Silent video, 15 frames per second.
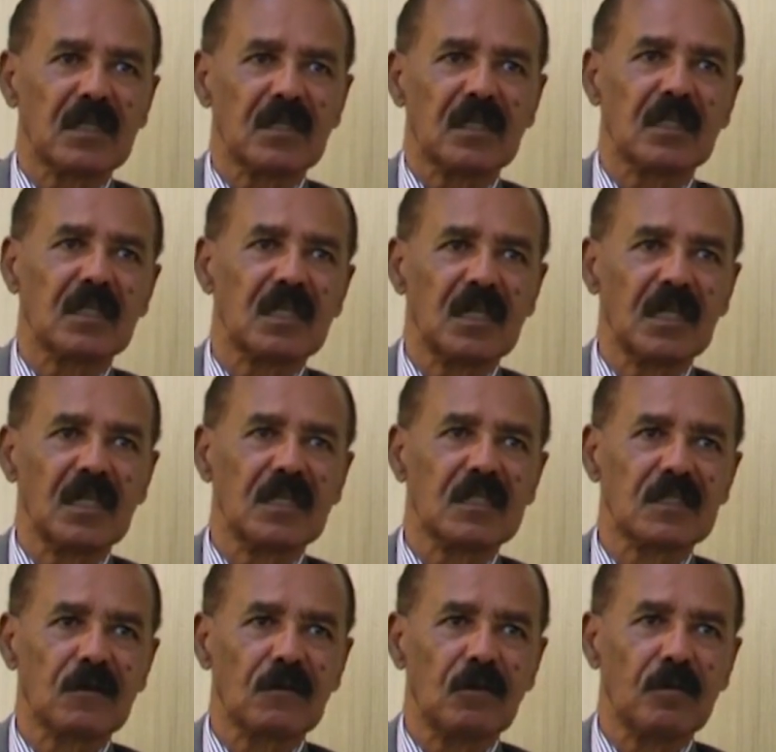30
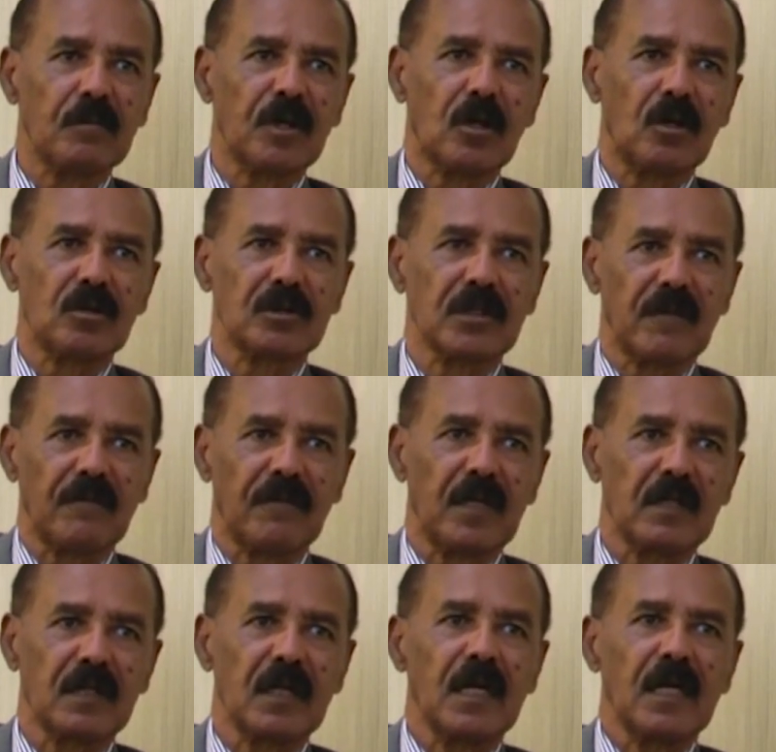years ago because they felt